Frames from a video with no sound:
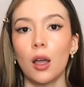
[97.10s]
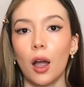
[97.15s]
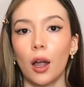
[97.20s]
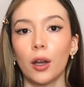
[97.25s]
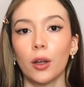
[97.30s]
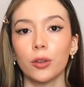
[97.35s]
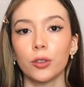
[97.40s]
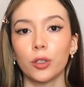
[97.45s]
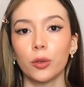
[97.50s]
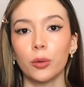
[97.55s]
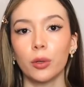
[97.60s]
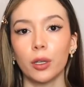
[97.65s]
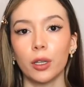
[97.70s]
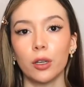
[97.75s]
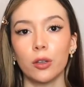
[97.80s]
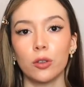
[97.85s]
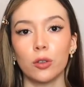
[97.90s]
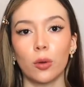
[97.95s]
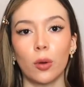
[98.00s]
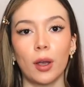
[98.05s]
I also really
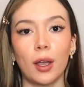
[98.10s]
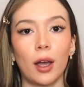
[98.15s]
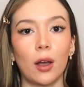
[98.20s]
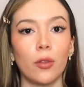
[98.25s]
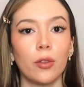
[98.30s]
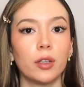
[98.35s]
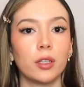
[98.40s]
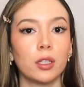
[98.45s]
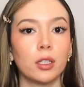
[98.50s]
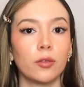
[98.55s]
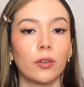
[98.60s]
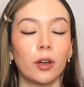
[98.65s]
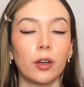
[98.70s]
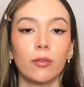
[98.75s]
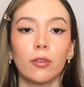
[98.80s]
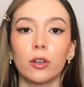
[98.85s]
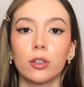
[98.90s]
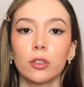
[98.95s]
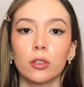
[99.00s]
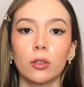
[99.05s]
enjoy how this is very
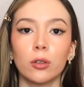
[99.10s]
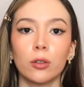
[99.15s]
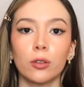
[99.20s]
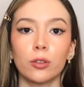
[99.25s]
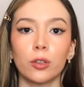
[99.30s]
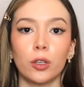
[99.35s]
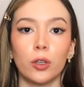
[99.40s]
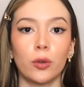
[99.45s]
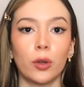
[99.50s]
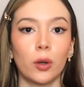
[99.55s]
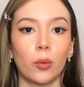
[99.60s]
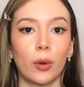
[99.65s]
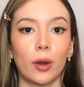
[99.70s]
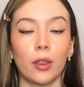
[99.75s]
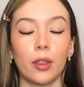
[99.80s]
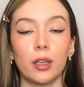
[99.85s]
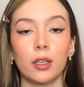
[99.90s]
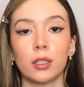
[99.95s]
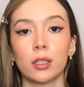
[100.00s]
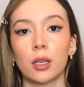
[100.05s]
versatile, so you can wear
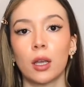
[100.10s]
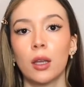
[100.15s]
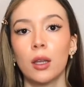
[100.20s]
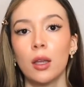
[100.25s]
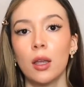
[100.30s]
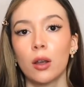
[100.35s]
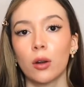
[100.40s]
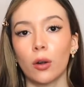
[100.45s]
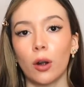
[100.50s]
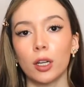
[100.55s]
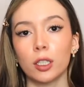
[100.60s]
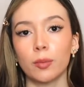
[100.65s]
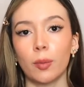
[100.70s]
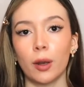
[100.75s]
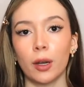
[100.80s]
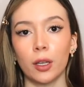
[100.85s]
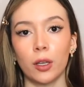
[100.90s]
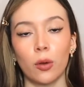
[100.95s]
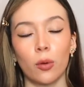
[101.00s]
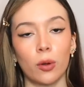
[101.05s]
this
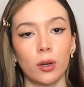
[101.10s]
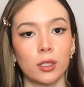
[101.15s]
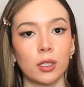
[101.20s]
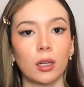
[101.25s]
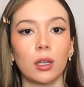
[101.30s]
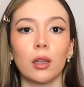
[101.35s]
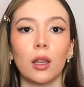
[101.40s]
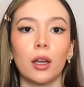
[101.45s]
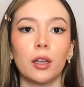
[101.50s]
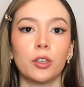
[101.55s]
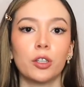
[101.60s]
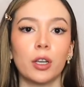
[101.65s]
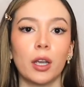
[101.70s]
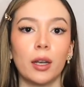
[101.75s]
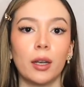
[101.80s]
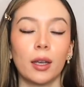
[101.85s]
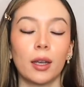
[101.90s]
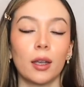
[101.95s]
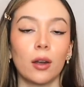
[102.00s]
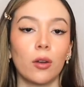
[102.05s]
crossbody or as a clutch,
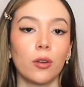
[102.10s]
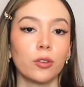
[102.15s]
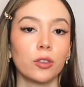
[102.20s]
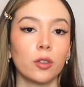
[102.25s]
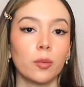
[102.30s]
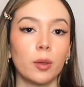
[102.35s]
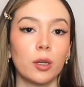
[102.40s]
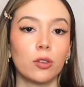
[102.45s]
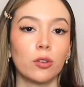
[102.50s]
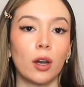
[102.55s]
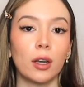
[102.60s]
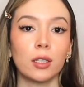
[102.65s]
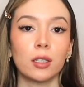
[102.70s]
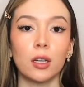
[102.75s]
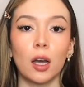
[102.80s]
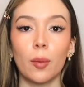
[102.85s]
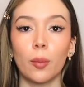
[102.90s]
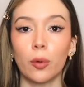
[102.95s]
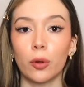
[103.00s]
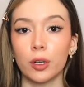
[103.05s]
and it can also be
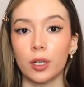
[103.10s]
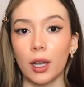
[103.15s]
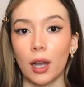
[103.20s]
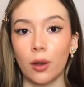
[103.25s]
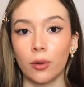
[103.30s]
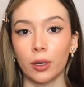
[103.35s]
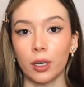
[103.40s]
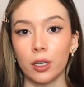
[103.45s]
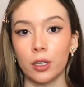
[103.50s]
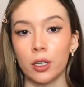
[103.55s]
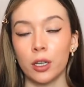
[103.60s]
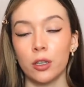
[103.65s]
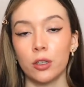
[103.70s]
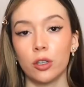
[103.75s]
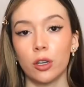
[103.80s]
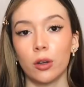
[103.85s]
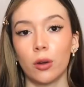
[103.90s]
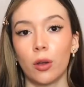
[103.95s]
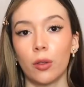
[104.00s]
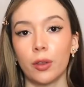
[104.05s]
dressed up or down
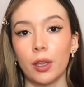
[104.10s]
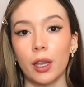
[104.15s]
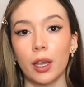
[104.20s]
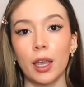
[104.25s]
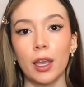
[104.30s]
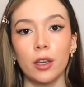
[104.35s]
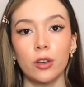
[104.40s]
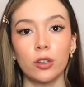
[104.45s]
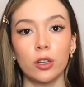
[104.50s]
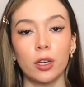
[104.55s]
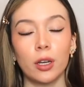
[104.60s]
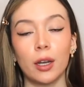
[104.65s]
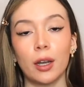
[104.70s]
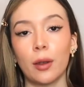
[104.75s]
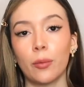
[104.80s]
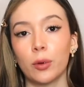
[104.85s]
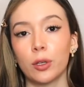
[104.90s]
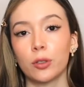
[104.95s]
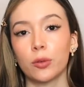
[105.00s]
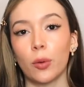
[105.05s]
contingent on the occasion and
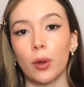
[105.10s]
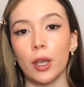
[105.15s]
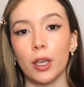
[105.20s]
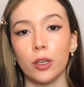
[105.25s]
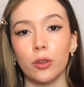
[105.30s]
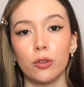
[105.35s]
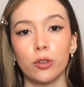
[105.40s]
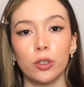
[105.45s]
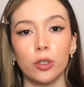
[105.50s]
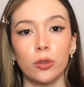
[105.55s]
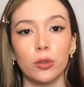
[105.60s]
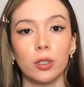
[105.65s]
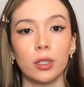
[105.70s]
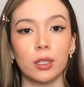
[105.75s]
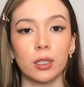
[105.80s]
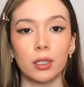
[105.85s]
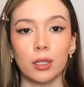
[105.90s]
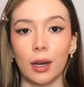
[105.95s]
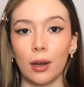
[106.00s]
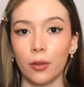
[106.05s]
which way you choose
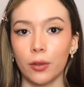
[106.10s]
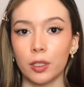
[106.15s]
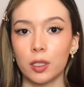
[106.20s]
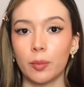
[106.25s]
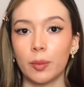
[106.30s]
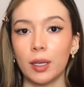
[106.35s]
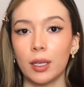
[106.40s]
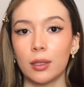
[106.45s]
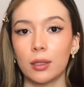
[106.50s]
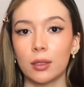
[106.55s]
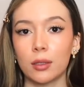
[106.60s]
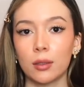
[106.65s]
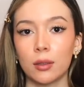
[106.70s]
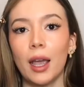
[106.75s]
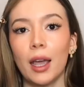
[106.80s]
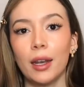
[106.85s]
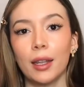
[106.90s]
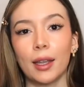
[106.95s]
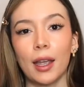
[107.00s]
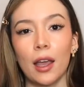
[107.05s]
to style this piece.
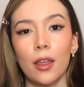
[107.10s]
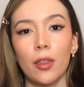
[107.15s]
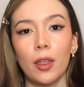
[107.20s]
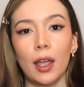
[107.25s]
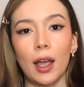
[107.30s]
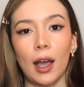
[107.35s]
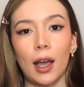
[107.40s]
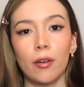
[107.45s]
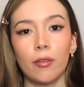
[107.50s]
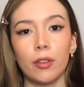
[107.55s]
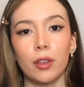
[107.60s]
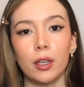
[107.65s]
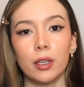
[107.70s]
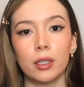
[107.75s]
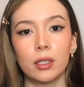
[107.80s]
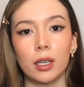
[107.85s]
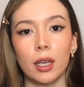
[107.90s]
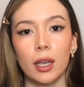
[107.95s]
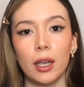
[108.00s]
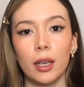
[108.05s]
And again, they have
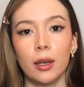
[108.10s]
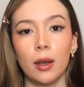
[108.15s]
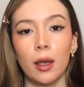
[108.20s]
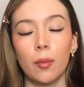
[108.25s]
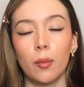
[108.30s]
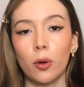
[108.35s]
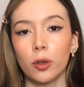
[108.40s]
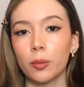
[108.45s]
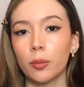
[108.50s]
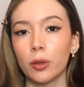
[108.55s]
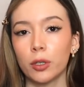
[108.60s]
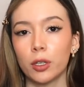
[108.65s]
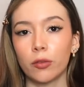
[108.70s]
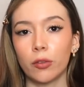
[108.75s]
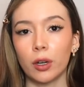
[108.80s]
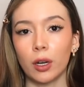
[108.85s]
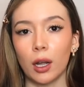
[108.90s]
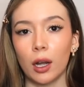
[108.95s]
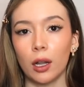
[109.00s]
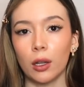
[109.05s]
this in multiple
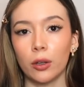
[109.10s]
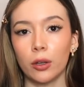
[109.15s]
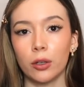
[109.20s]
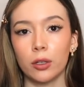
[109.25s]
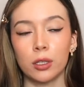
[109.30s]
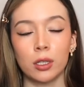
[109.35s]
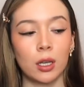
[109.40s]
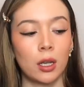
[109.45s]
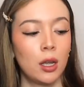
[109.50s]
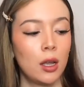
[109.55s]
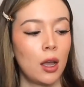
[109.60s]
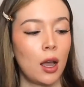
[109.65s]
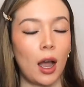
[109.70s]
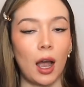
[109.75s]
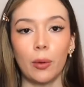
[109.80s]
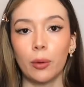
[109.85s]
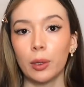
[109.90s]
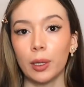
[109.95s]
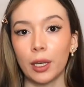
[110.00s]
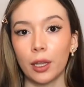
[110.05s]
different colors.
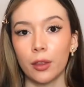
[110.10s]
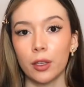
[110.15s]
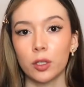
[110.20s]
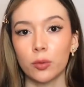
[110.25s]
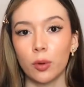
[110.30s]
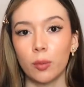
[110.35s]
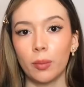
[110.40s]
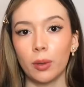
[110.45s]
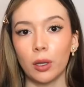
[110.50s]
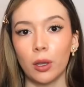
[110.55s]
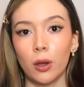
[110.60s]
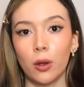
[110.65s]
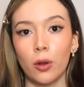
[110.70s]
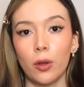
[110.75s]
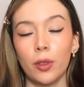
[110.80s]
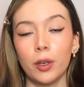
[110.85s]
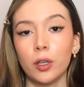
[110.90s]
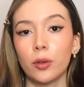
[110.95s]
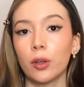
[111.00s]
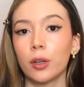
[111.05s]
I will link this one below,
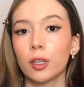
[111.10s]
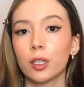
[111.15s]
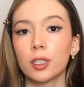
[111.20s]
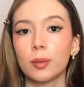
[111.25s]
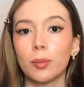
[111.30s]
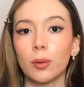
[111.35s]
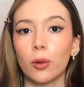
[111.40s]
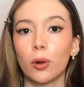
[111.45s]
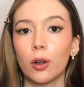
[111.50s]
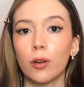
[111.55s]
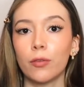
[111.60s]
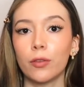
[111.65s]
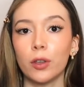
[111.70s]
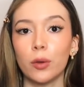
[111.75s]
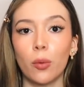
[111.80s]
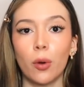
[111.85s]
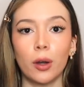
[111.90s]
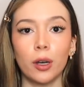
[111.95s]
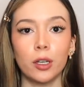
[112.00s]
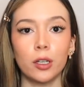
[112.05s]
and then you can explore if you
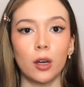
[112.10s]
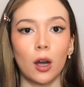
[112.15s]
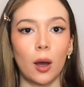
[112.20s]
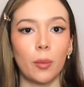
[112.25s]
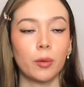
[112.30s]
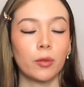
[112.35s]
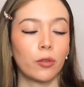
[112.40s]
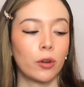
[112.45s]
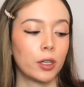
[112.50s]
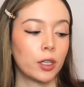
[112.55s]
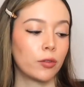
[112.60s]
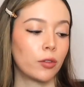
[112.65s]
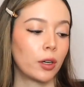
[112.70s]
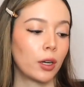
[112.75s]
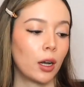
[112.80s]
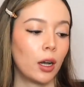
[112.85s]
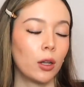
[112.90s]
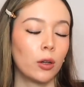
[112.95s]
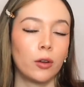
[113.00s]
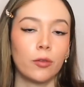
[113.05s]
wanted to opt for a different
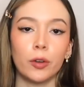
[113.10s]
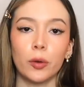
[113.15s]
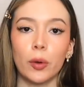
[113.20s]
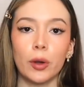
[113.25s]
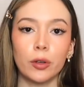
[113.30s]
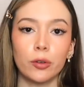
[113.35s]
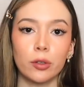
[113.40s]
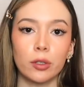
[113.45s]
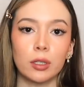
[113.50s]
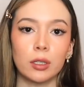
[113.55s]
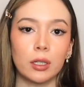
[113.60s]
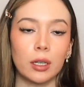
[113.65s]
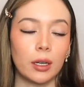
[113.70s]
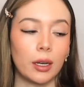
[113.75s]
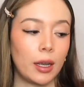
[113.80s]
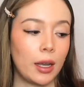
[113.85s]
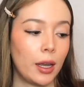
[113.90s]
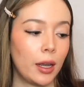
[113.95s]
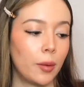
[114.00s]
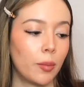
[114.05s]
color if you were interested
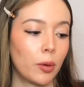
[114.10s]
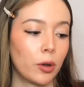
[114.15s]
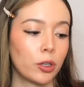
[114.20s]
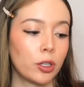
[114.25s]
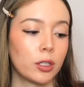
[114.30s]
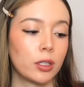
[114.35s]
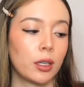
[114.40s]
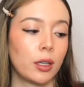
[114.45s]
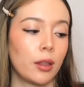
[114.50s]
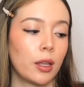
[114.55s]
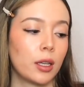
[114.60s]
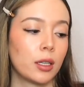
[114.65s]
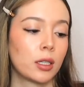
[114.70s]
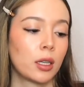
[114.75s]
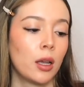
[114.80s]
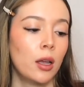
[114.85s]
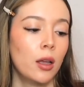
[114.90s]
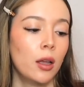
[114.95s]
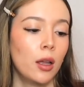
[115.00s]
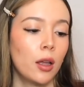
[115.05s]
in purchasing this.
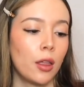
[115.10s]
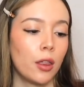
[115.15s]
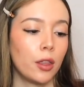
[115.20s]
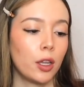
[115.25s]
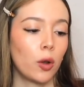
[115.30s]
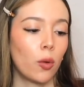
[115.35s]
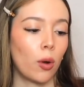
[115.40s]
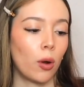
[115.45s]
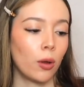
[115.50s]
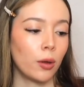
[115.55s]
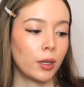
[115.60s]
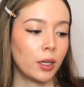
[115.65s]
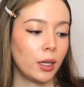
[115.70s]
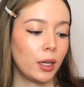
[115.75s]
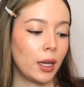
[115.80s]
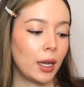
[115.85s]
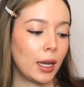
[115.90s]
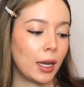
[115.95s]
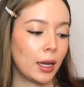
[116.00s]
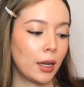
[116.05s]
The
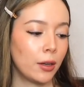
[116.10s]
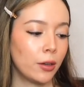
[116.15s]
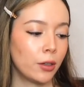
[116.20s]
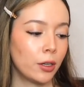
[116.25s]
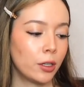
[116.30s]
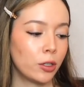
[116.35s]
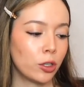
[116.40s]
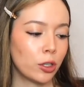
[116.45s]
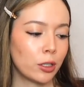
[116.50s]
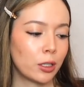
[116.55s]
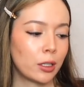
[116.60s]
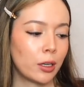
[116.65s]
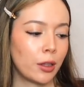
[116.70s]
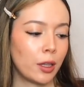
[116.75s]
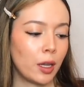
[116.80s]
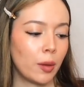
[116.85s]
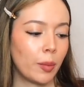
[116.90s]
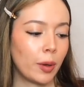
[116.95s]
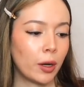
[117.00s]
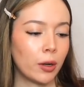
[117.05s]
quality and just
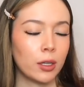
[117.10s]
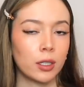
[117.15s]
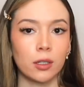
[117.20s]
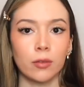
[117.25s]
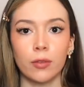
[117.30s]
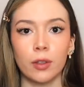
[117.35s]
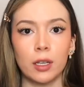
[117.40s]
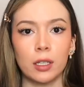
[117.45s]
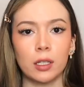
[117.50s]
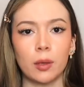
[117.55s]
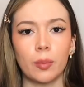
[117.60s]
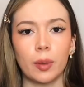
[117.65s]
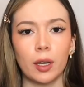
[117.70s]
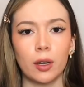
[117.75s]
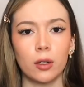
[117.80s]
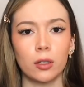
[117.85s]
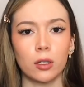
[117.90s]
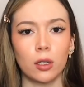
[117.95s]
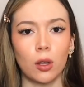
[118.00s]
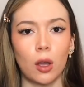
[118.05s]
the appearance of this
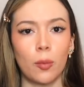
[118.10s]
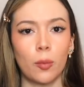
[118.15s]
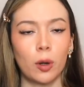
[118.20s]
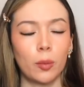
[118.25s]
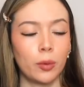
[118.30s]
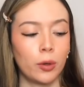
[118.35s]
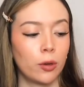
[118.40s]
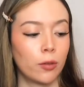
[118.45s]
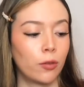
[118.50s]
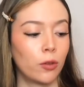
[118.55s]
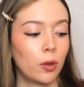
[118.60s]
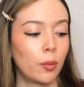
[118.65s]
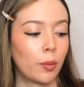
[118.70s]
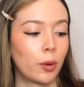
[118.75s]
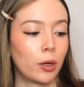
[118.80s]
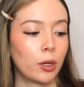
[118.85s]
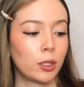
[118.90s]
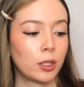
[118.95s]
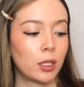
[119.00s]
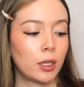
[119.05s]
appears a lot more beautiful in
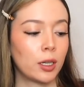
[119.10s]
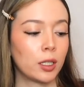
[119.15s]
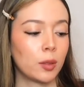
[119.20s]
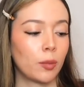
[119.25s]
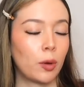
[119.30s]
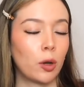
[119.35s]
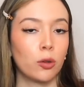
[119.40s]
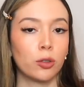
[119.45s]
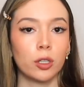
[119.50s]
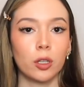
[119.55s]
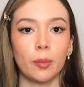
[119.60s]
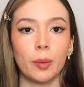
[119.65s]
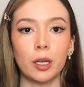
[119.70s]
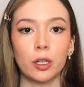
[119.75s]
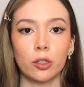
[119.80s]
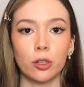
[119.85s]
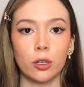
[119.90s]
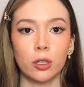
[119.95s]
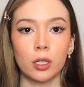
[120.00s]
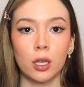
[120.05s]
person as opposed to the
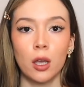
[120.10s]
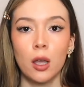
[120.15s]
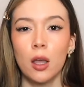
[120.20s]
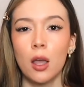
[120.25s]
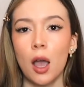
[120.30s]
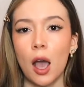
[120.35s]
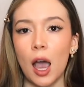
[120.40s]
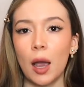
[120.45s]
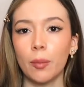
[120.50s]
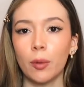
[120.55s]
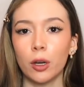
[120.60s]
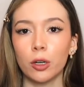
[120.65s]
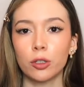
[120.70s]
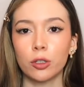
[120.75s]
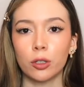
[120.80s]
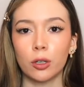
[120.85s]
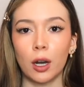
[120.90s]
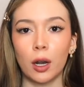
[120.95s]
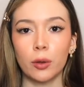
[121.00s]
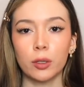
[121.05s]
pictures. I'm not
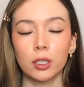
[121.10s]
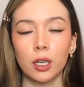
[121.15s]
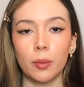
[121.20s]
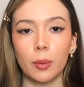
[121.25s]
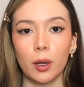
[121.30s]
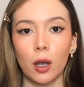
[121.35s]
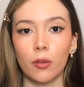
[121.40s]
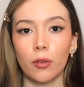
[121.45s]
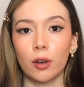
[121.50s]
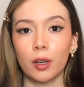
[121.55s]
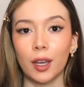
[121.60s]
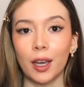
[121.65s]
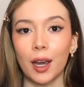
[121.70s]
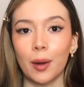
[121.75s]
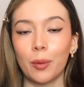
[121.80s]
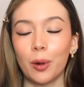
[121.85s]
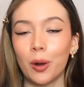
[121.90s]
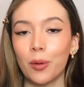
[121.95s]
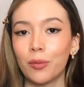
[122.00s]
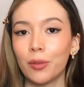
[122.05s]
sure how it's coming up on
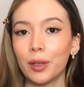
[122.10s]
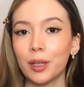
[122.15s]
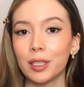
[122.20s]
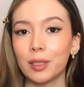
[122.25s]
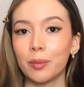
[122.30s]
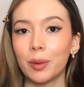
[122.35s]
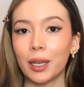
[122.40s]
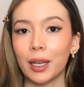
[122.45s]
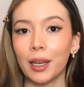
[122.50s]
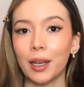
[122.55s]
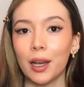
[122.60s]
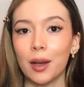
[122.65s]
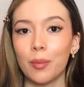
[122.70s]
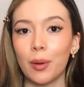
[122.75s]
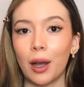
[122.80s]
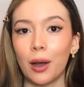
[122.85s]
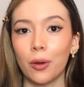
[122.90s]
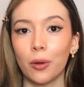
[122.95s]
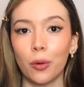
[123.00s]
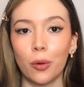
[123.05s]
camera. Hopefully it's picking up
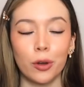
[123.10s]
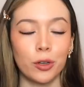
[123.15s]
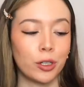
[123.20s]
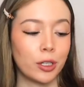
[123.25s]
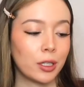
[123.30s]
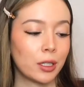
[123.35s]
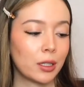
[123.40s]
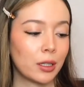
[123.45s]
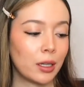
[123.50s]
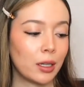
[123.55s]
how gorgeous